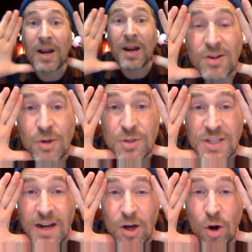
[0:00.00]
can use that
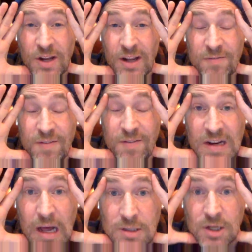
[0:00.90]
code and get
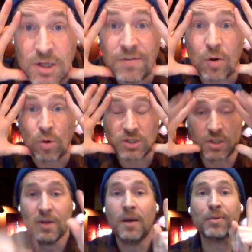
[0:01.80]
$50 off the course.
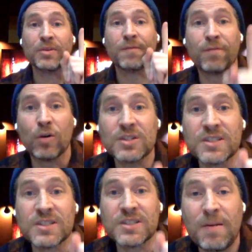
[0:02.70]
But the first
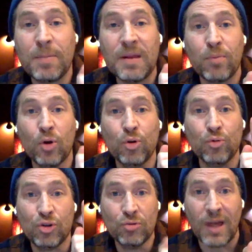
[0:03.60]
7 people who
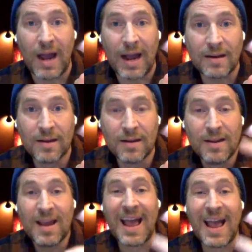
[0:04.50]
do that
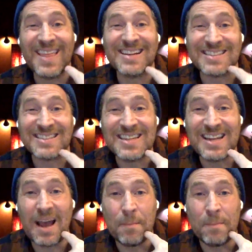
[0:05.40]
and then
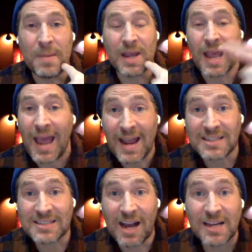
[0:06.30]
DM me, hey, I
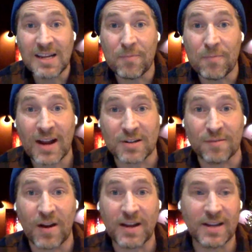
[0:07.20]
signed up for Actor
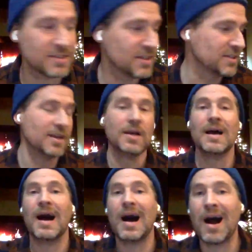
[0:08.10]
Finances,
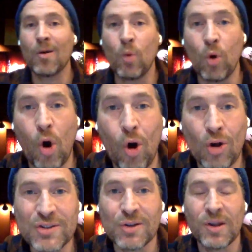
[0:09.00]
I will
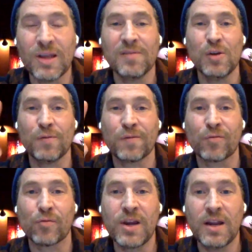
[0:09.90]
also give you
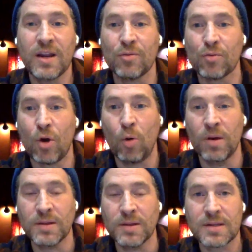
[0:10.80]
free
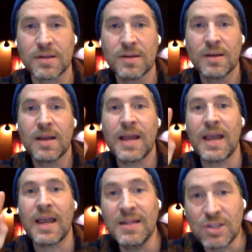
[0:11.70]
enrollment
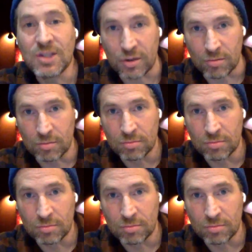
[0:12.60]
into